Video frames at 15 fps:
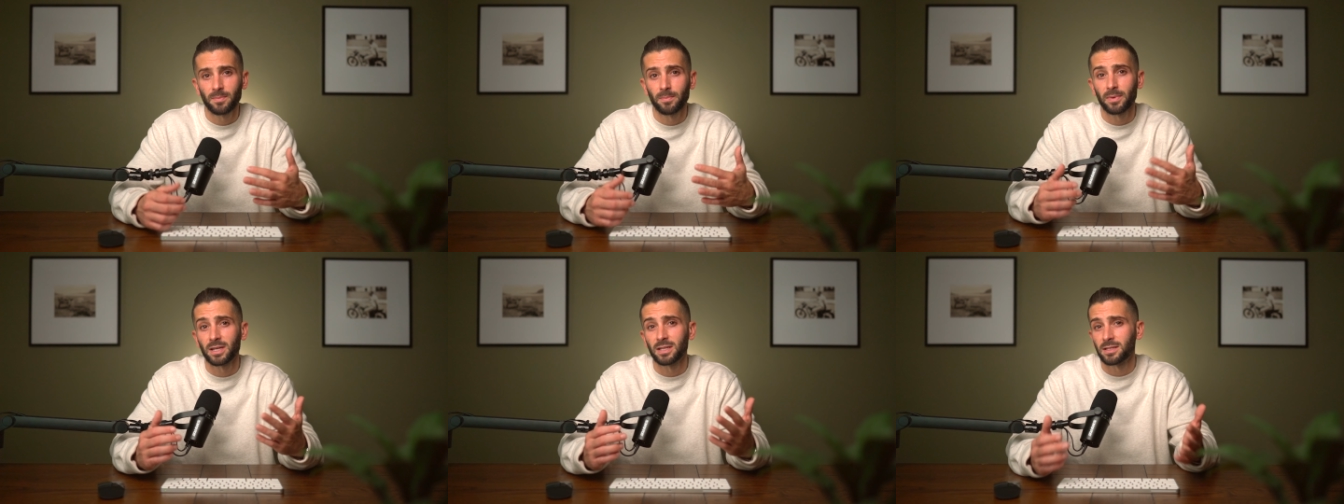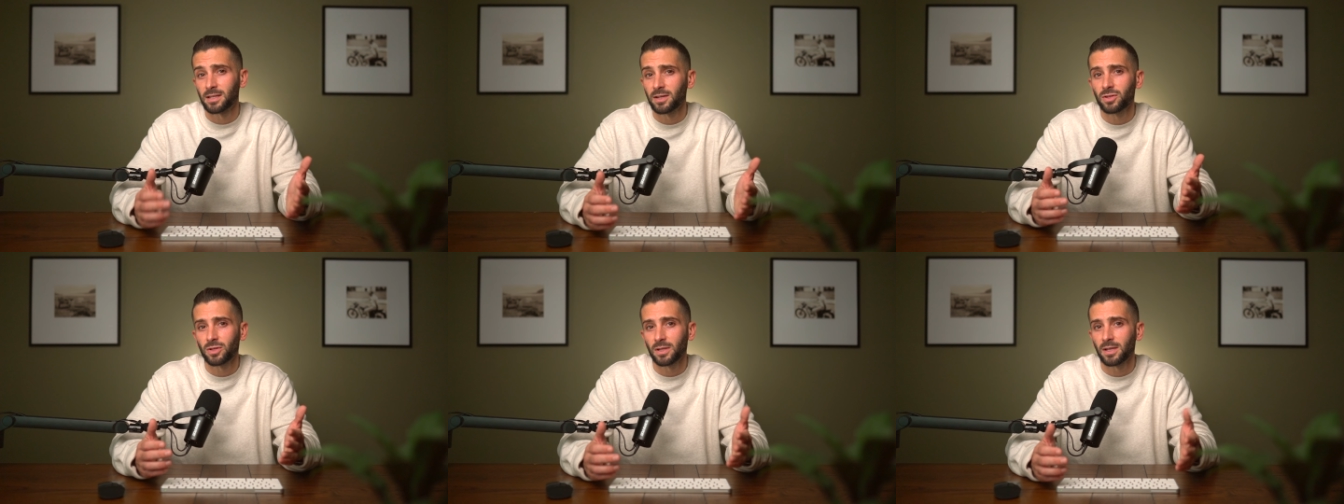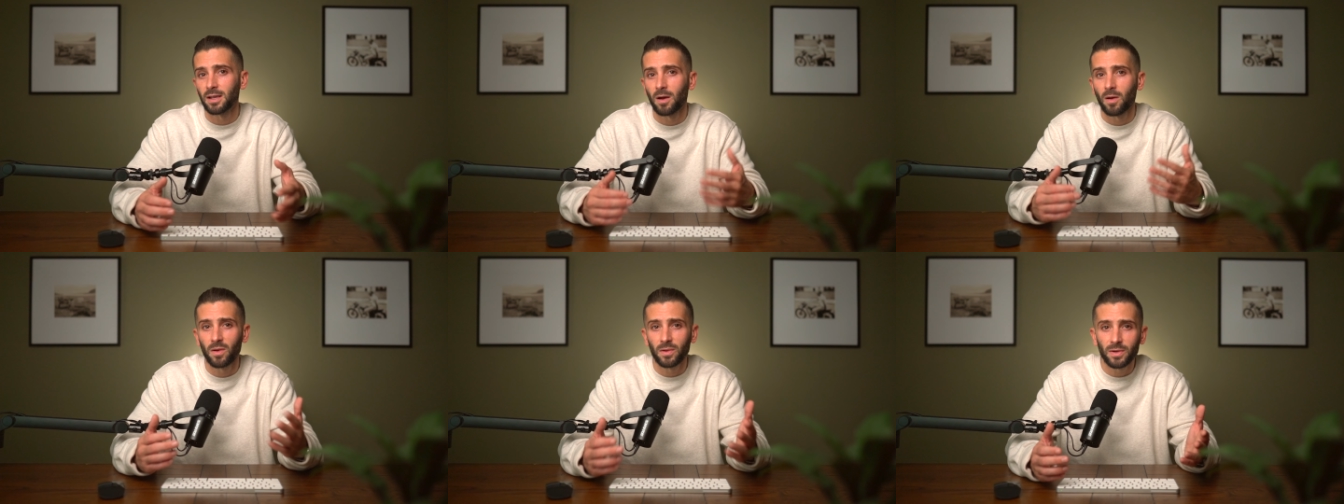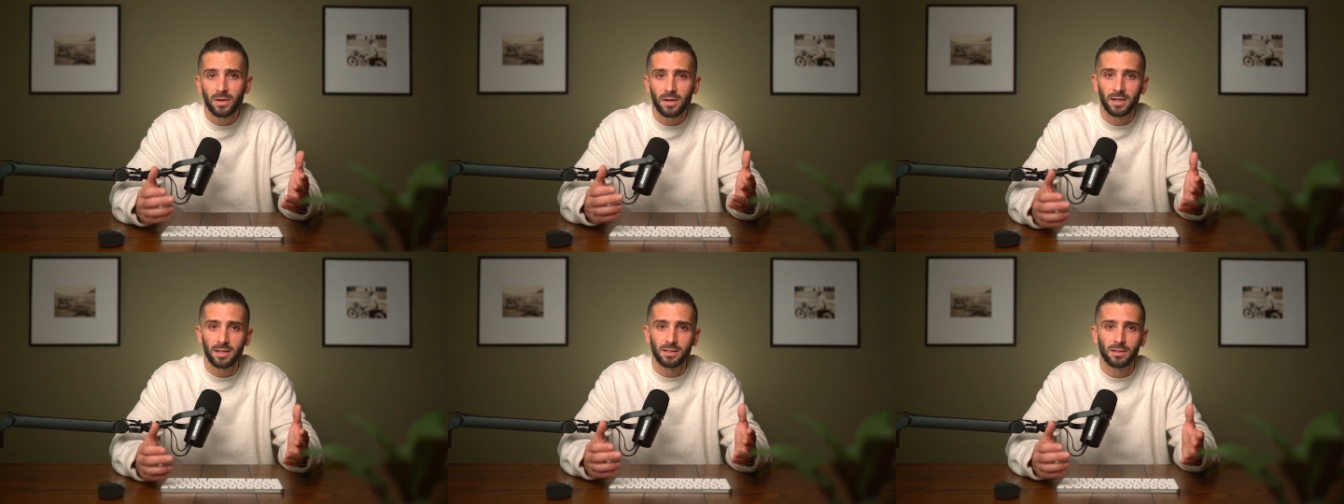but essentially all you're
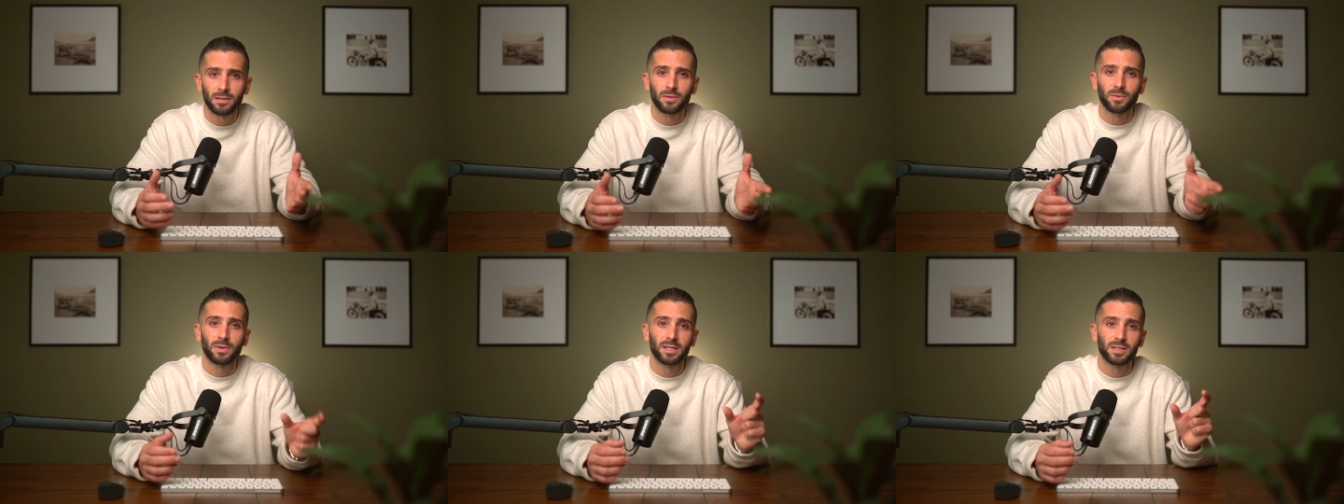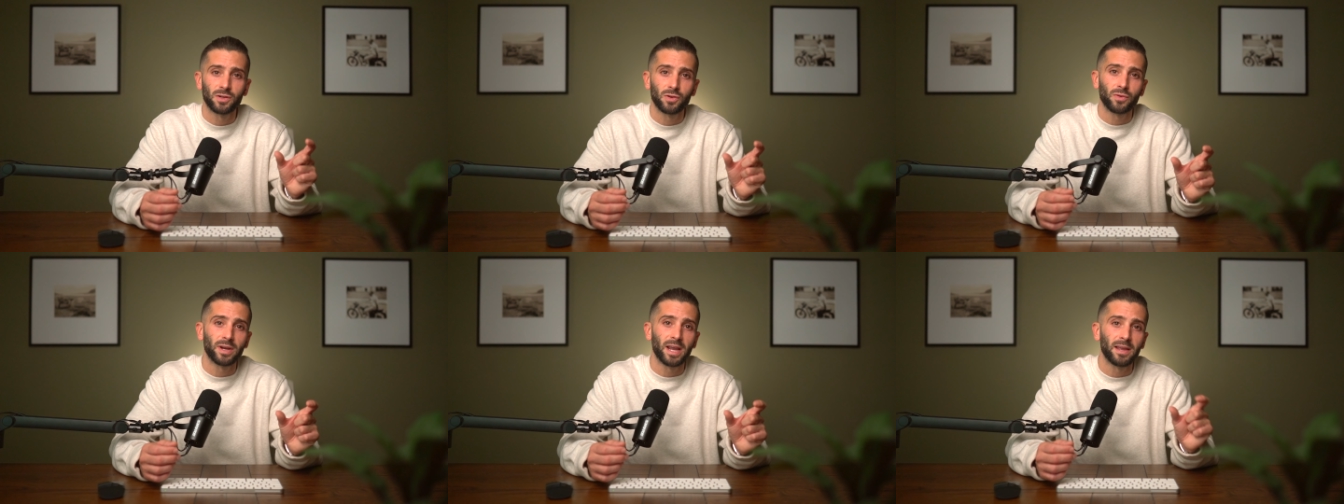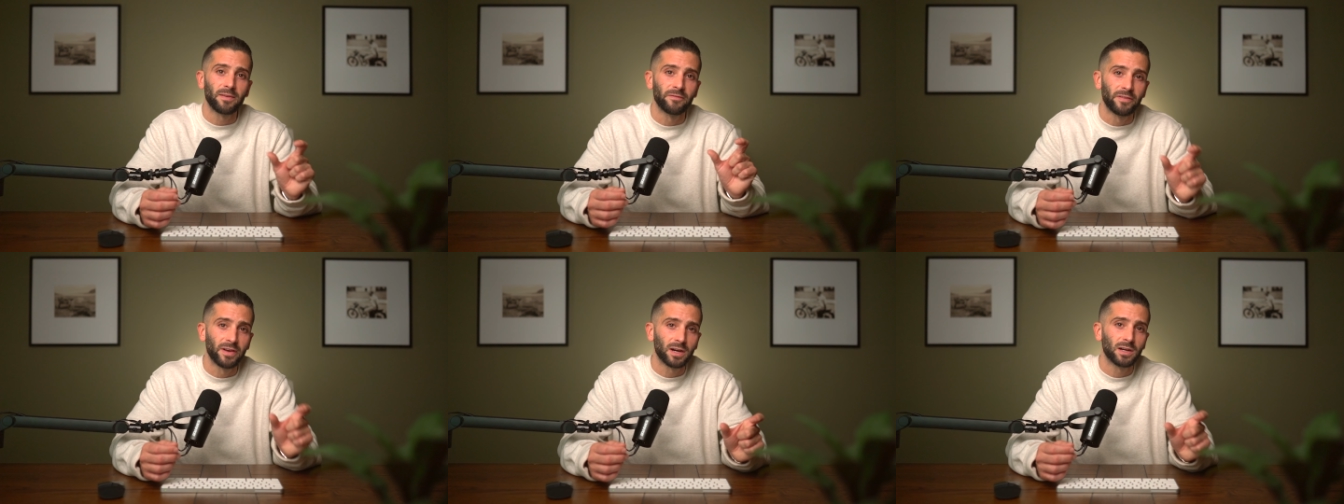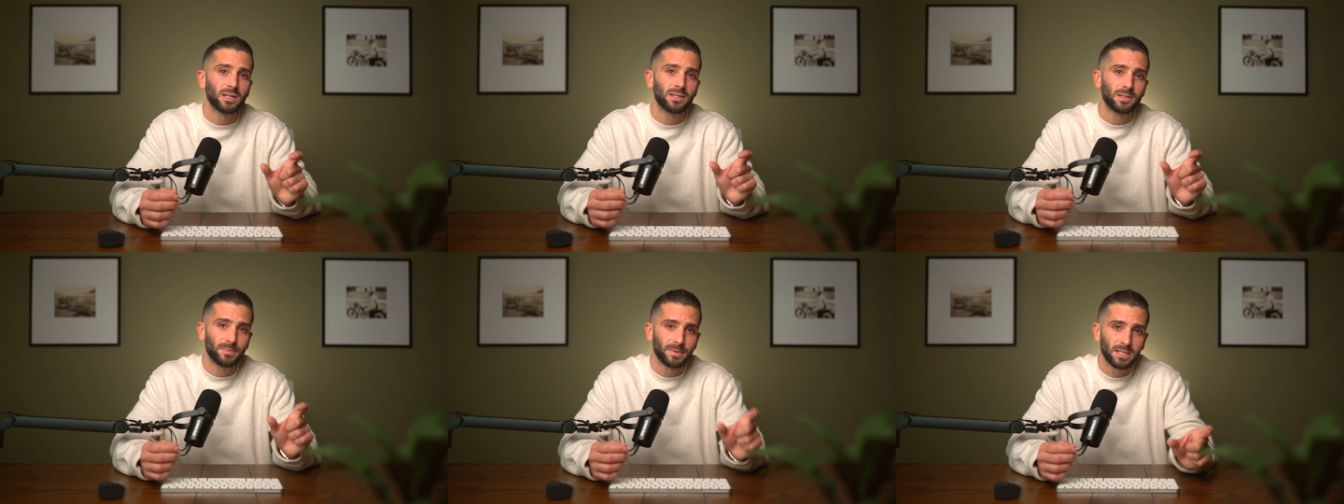going to do is create very
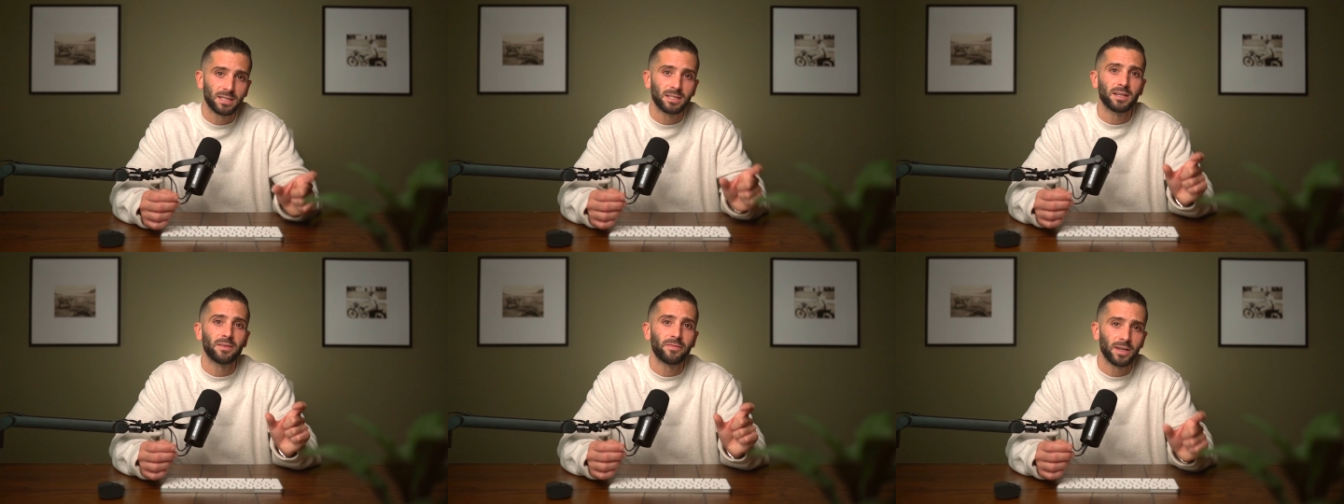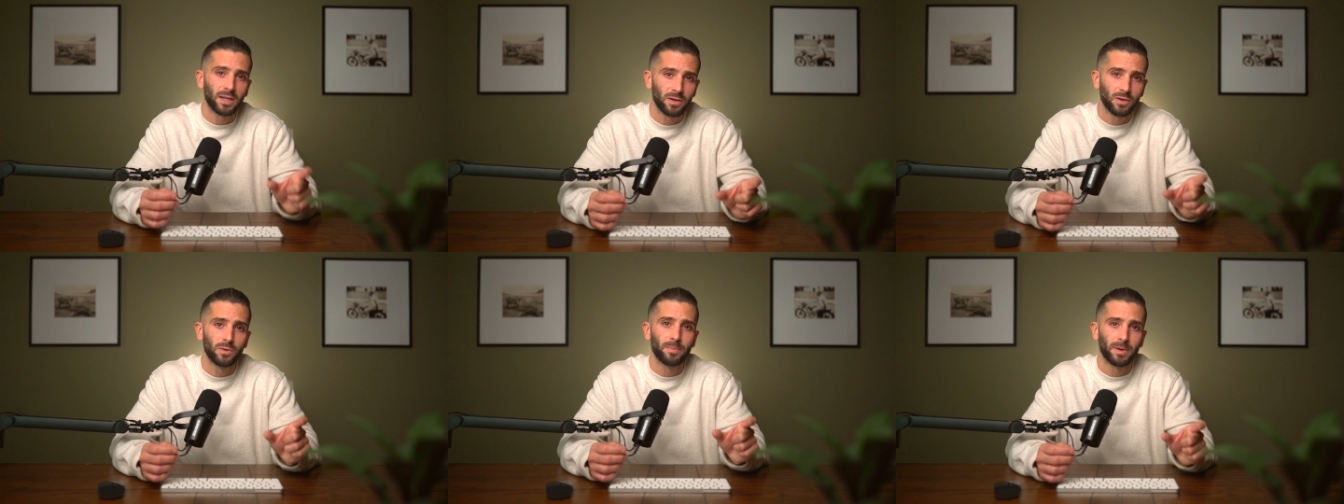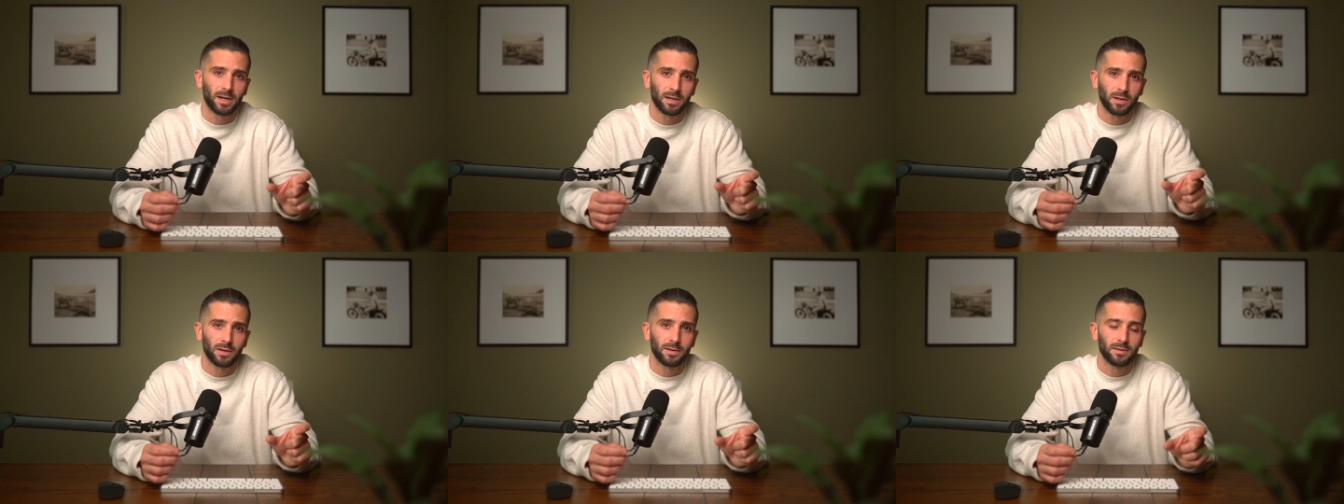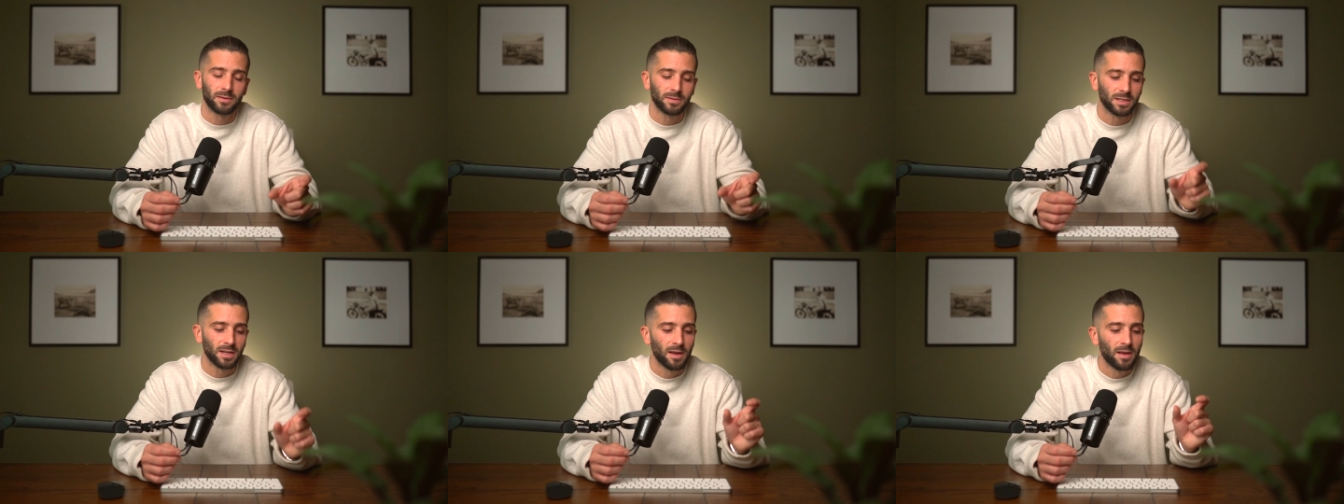specific coupon
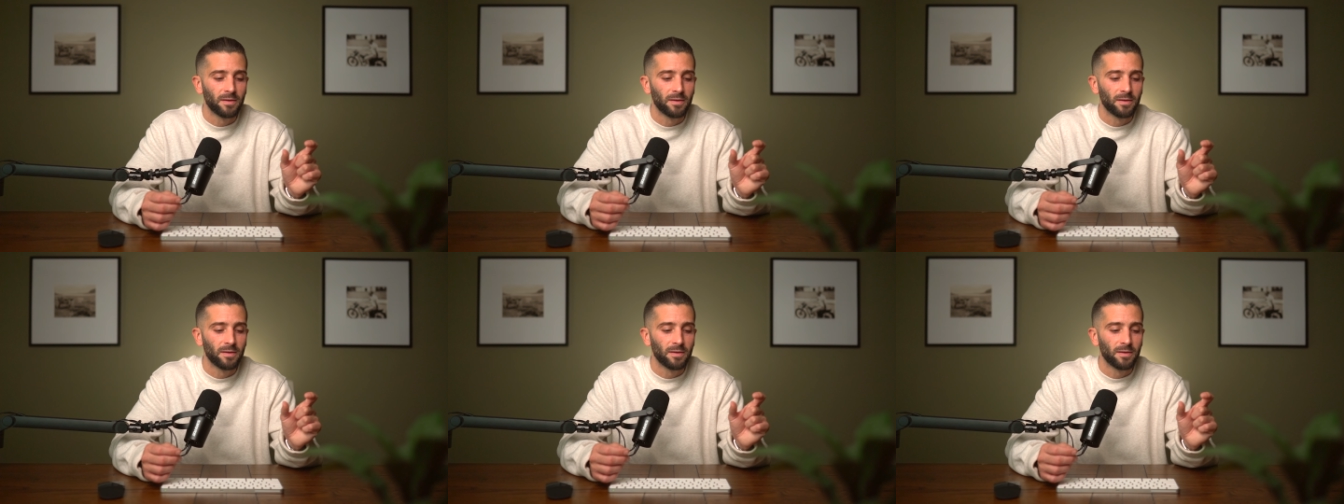codes